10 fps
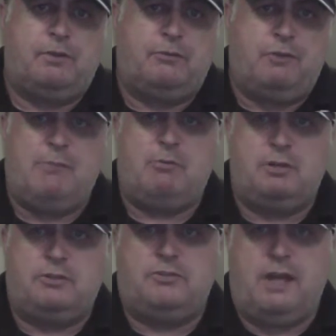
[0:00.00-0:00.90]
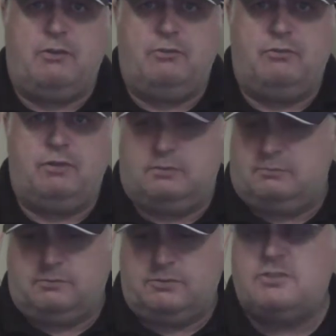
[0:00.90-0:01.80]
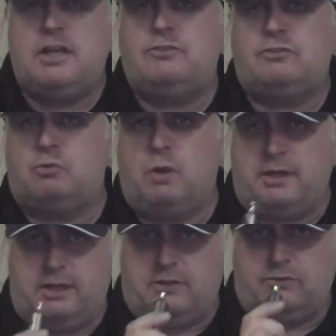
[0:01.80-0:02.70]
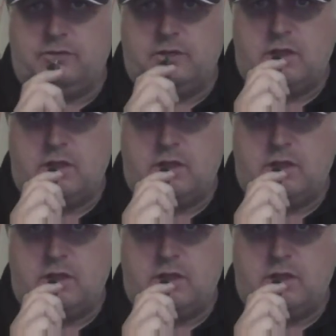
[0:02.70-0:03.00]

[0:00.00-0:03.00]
vapour itself tastes quite nice.